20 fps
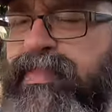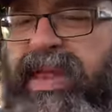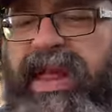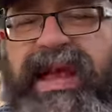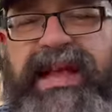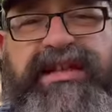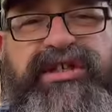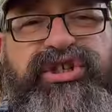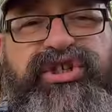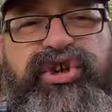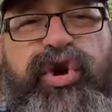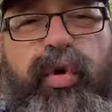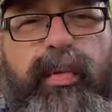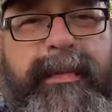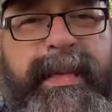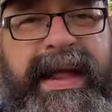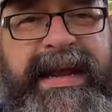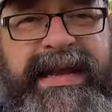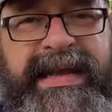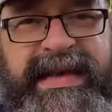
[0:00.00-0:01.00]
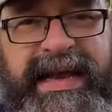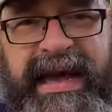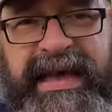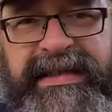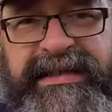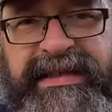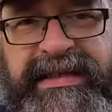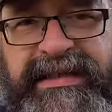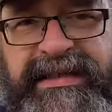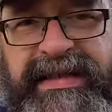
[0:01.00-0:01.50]
In so many
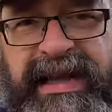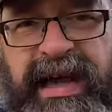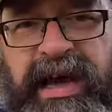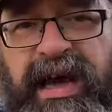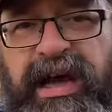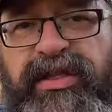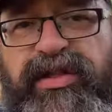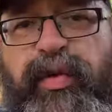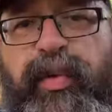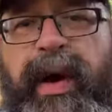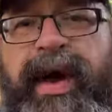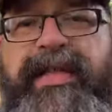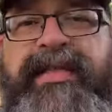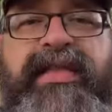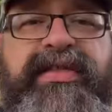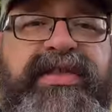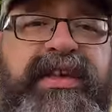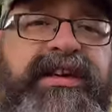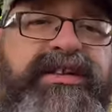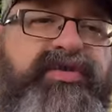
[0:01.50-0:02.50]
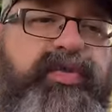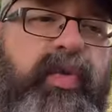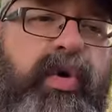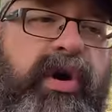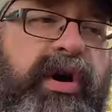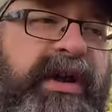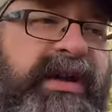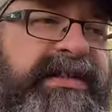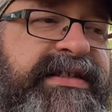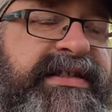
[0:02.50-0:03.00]
cases, the way that things
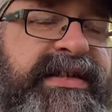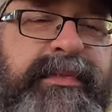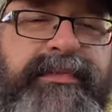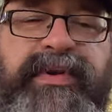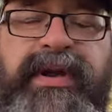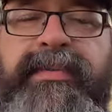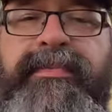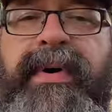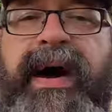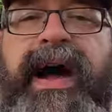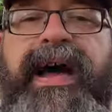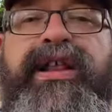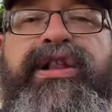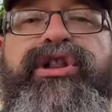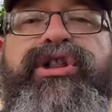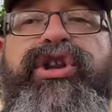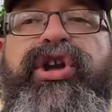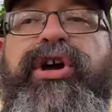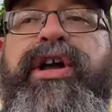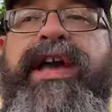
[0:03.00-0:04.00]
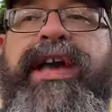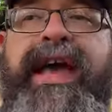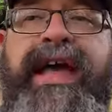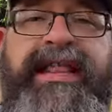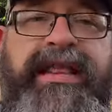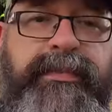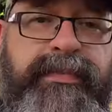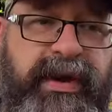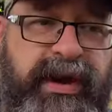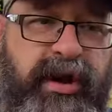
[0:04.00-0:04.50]
work is simply by looking at
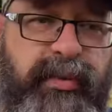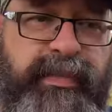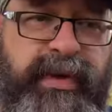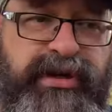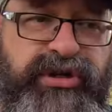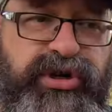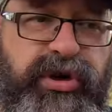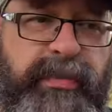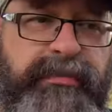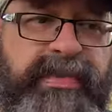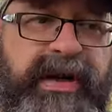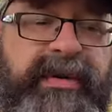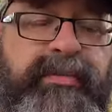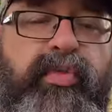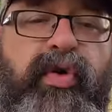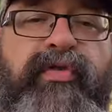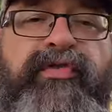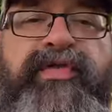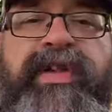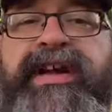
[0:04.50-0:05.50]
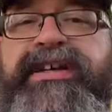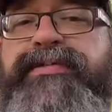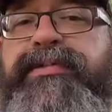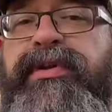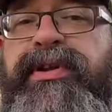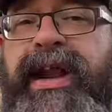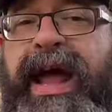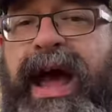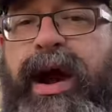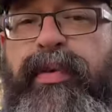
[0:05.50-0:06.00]
the bigger picture and being more flexible
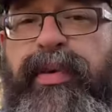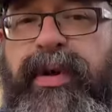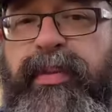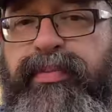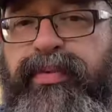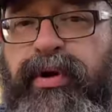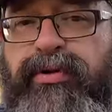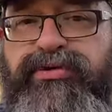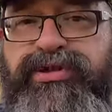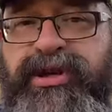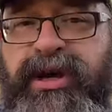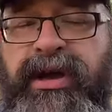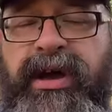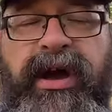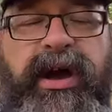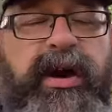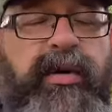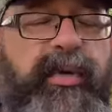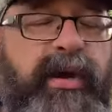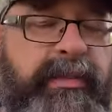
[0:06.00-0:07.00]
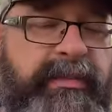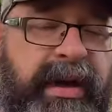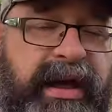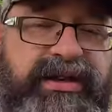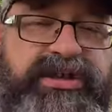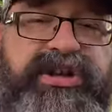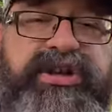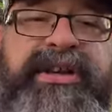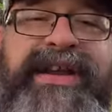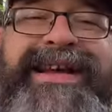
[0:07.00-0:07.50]
in how we approach it. We
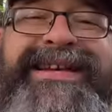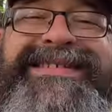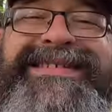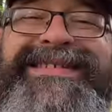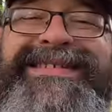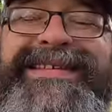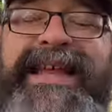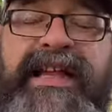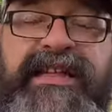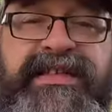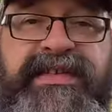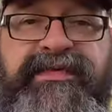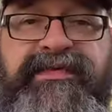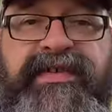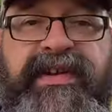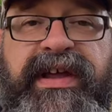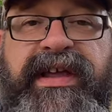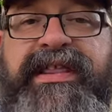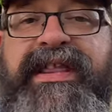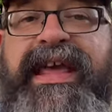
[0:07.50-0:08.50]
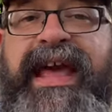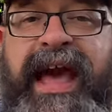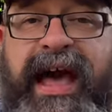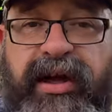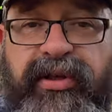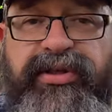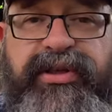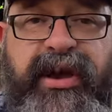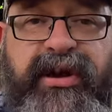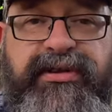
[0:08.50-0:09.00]
mentioned extensively the
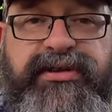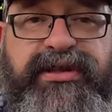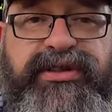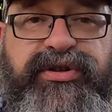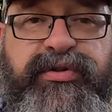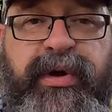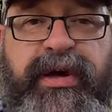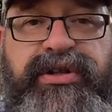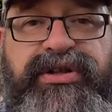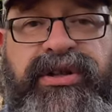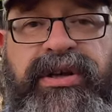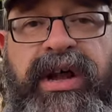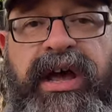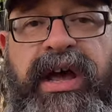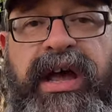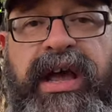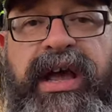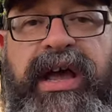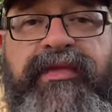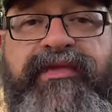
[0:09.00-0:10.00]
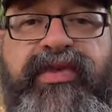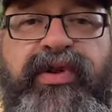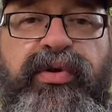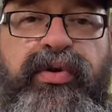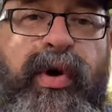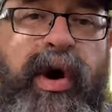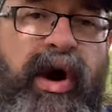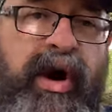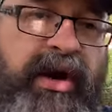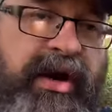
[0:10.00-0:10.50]
healthcare situation. If
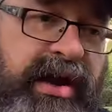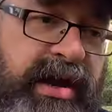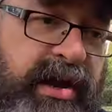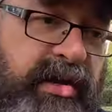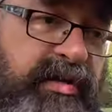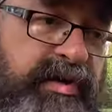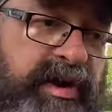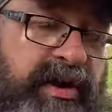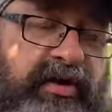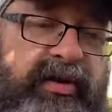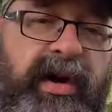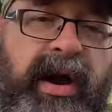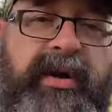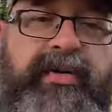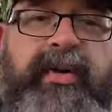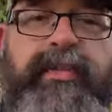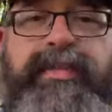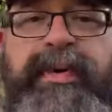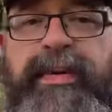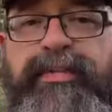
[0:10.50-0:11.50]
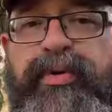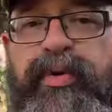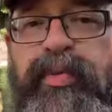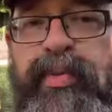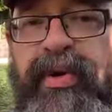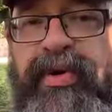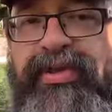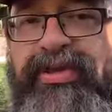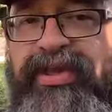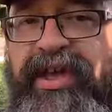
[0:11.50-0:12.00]
you are here in Nicaragua, people
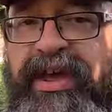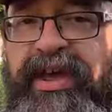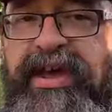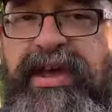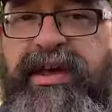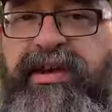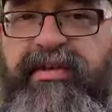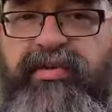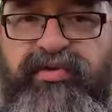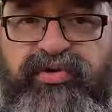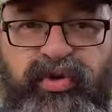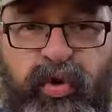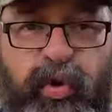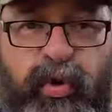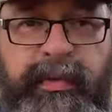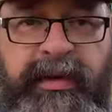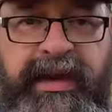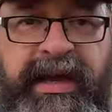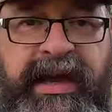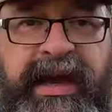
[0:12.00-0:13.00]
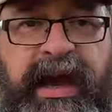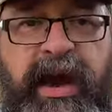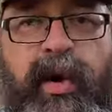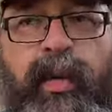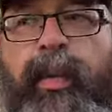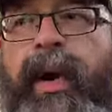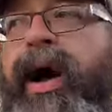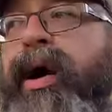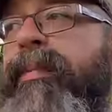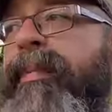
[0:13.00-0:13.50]
will think normally?
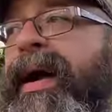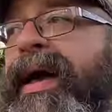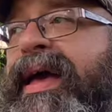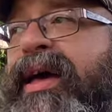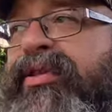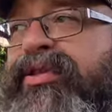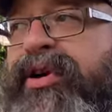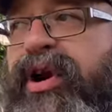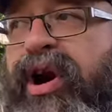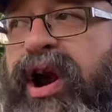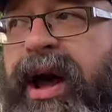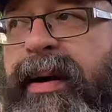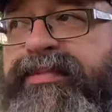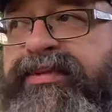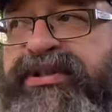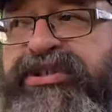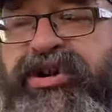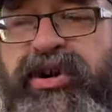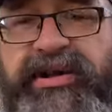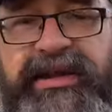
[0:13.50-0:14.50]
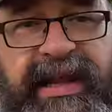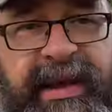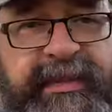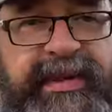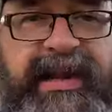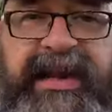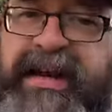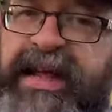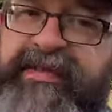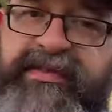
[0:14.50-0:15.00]
Well, my healthcare options are
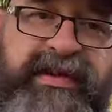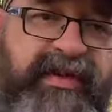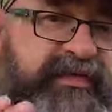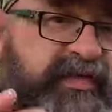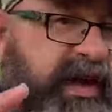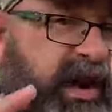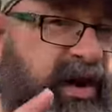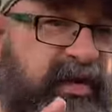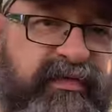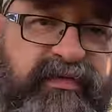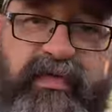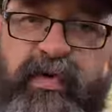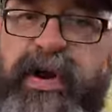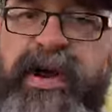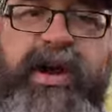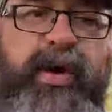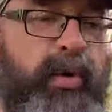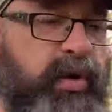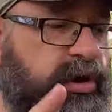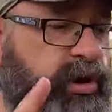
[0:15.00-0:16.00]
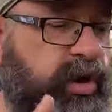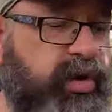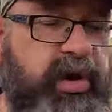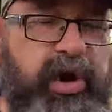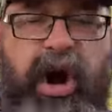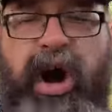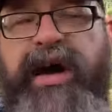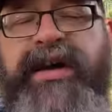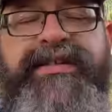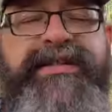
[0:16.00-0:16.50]
limited. Even if they are free or low
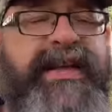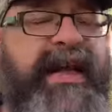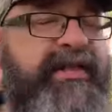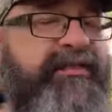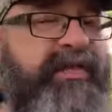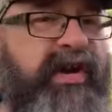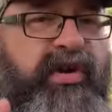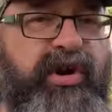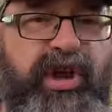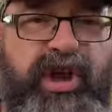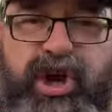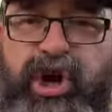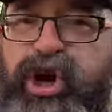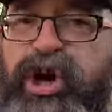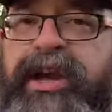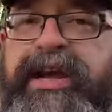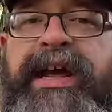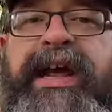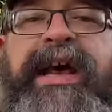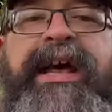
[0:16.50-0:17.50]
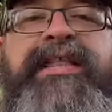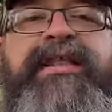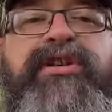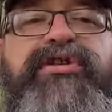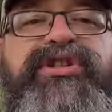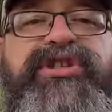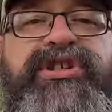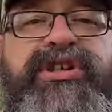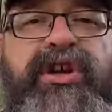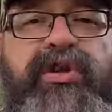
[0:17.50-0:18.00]
cost and very good, they're
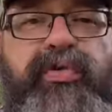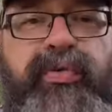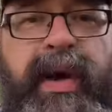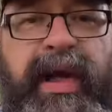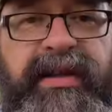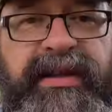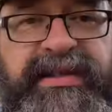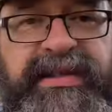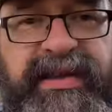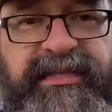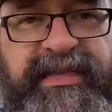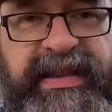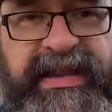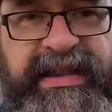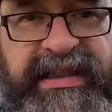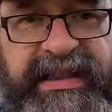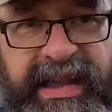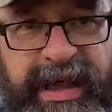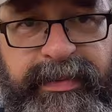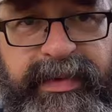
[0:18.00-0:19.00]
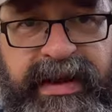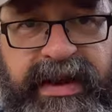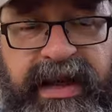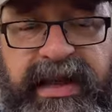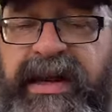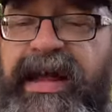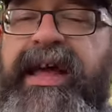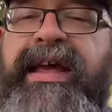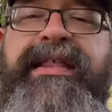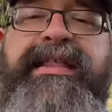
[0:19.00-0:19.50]
still relatively
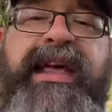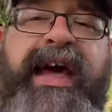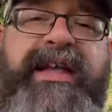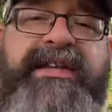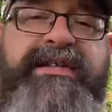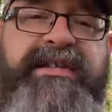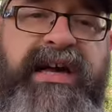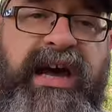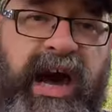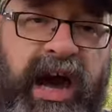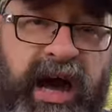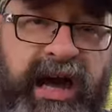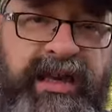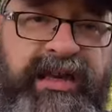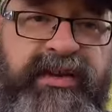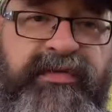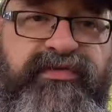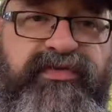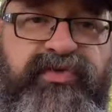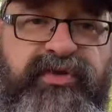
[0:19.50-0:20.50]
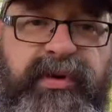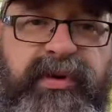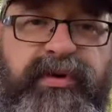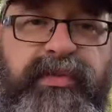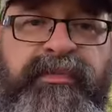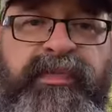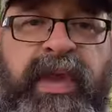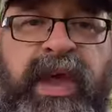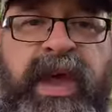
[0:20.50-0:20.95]
limited. And that's kind of true.